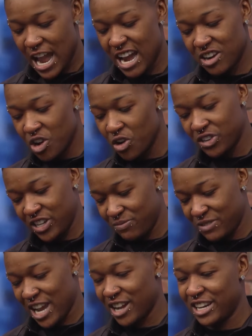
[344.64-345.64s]
I know
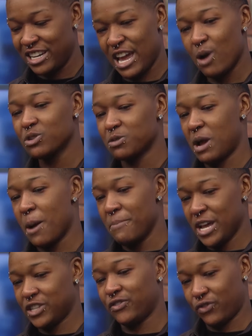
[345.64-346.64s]
deep down that that was my
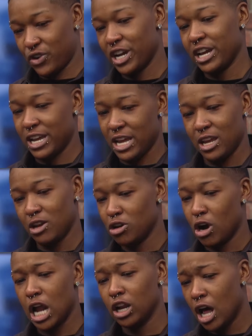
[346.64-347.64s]
best friend, and you
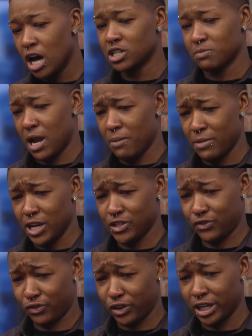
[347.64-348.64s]
know, I lost my
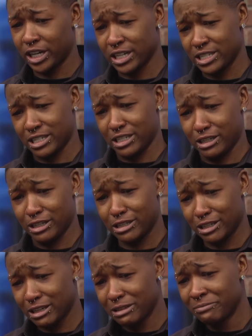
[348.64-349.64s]
best friend because of this.